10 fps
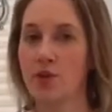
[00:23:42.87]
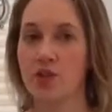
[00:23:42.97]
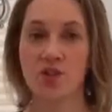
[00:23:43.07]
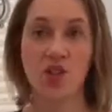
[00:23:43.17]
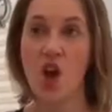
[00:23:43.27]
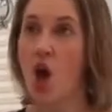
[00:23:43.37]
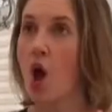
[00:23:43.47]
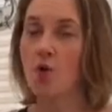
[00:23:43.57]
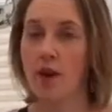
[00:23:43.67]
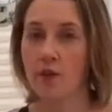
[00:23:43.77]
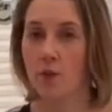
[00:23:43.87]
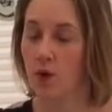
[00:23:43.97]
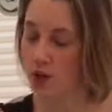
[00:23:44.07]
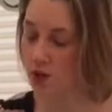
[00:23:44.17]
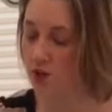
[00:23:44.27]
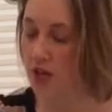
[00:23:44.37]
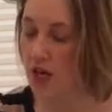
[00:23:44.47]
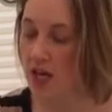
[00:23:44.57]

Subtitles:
products around the world.